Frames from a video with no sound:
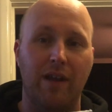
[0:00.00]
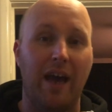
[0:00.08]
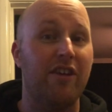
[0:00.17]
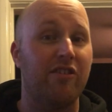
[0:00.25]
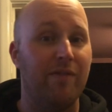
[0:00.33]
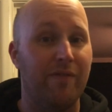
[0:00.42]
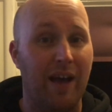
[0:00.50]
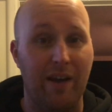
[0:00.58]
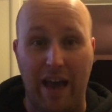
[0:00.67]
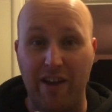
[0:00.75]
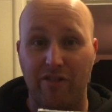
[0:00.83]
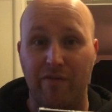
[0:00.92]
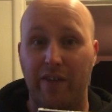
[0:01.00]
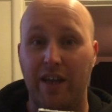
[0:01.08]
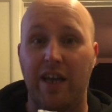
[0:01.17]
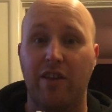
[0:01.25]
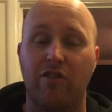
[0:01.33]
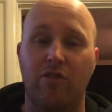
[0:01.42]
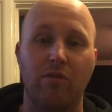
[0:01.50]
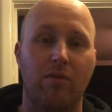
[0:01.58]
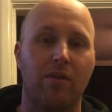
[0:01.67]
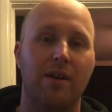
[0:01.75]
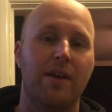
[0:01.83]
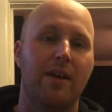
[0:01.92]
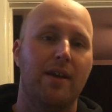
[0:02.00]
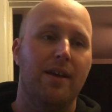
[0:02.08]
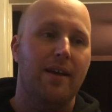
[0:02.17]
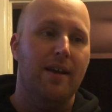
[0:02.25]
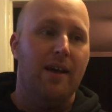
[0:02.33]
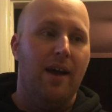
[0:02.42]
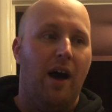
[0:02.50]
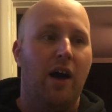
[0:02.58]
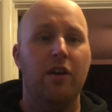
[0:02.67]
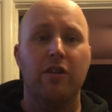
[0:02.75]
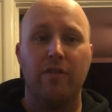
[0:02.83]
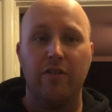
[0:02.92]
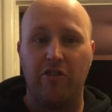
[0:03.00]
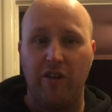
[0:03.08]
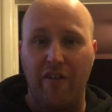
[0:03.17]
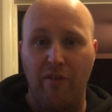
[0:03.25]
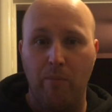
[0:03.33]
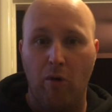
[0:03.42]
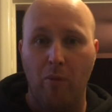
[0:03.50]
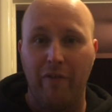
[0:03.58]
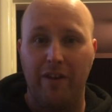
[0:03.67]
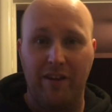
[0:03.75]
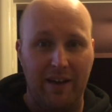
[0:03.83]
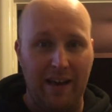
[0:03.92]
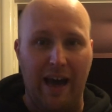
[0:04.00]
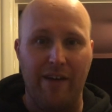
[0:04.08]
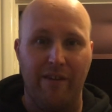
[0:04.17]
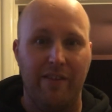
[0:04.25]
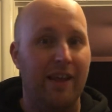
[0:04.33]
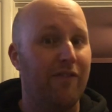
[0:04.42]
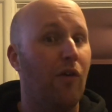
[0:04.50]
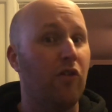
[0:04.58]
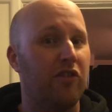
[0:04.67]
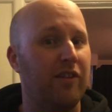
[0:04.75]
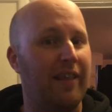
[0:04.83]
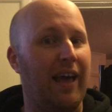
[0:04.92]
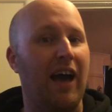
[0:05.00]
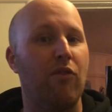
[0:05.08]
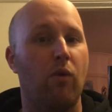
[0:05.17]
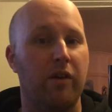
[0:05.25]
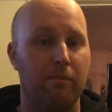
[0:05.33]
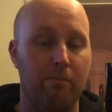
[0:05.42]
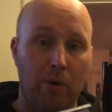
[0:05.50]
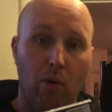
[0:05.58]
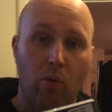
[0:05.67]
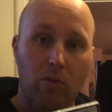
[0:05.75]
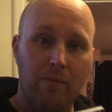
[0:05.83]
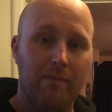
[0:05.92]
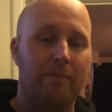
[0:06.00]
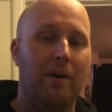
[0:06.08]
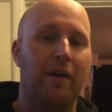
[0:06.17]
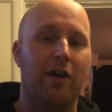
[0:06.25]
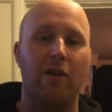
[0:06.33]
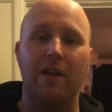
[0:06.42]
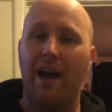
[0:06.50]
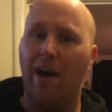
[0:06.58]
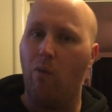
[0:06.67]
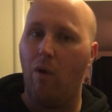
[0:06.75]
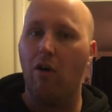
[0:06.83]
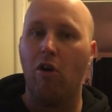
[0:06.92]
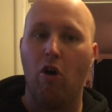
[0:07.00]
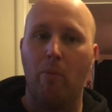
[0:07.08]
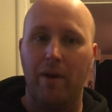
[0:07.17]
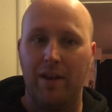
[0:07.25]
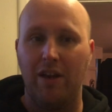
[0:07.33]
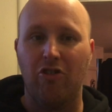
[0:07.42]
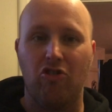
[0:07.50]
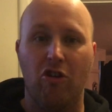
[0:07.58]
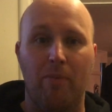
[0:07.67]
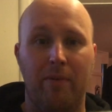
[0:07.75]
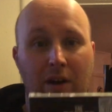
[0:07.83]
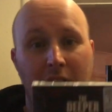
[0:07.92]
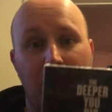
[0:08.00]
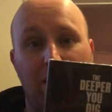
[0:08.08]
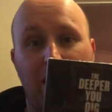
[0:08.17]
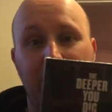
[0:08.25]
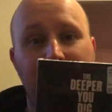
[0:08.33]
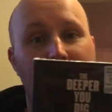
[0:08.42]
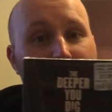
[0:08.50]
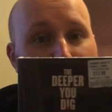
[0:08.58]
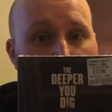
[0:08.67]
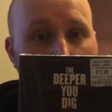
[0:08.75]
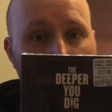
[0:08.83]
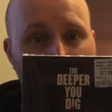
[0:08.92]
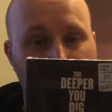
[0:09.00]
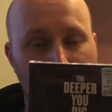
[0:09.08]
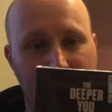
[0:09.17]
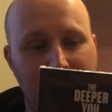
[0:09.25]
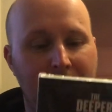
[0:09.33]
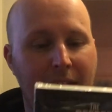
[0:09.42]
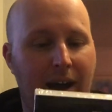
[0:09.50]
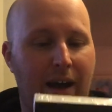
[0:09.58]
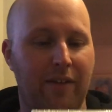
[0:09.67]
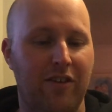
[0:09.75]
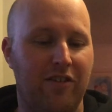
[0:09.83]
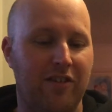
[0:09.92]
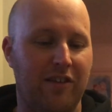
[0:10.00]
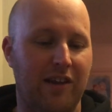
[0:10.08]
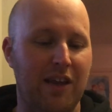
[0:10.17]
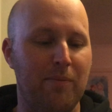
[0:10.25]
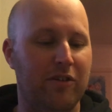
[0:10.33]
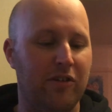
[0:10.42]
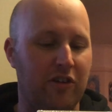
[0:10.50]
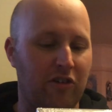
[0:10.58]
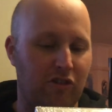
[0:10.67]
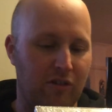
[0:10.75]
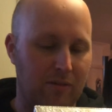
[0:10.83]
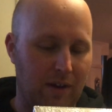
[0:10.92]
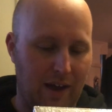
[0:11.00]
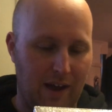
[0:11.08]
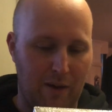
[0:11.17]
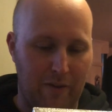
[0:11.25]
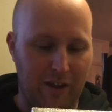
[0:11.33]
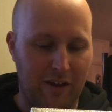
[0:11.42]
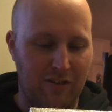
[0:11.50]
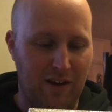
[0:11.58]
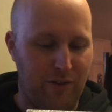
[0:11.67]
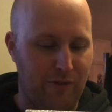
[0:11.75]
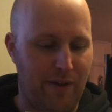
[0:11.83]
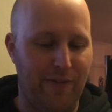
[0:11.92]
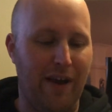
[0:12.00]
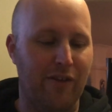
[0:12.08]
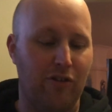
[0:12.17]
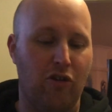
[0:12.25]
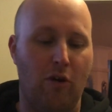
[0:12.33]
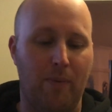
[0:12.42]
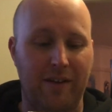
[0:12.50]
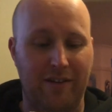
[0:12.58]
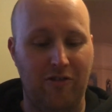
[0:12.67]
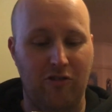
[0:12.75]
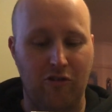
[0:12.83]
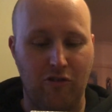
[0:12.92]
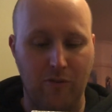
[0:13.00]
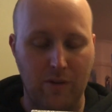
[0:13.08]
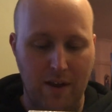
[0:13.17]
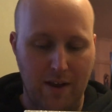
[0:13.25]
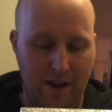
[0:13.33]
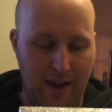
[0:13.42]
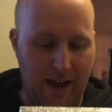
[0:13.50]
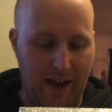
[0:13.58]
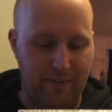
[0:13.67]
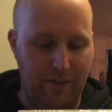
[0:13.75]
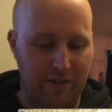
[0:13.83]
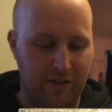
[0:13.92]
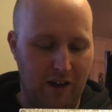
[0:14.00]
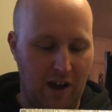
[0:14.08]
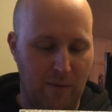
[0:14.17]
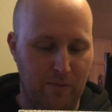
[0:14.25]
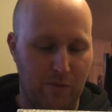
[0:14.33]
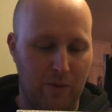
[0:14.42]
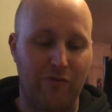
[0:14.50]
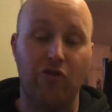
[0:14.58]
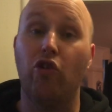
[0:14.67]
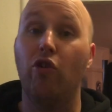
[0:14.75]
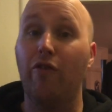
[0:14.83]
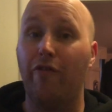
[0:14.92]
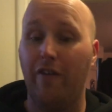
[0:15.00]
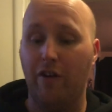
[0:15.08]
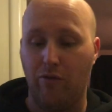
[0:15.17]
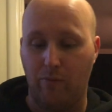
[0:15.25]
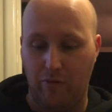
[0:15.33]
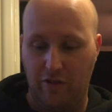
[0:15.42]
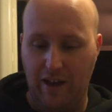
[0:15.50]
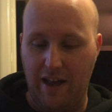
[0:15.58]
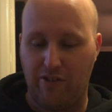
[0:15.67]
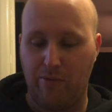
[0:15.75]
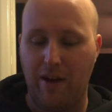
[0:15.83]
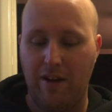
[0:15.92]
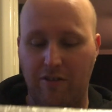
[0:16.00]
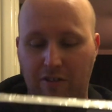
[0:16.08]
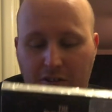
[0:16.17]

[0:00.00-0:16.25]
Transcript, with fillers: HMV, at HMV in store. I looked on the shelf in Bournemouth, they didn't have it. They Fortunately, they had one in Poole, but they only had one copy in each shop and I got I nailed the Bournemouth one. And this is the limited edition, uh, I think it's like 3,000 copies as usual. And this comes with two films, as well as the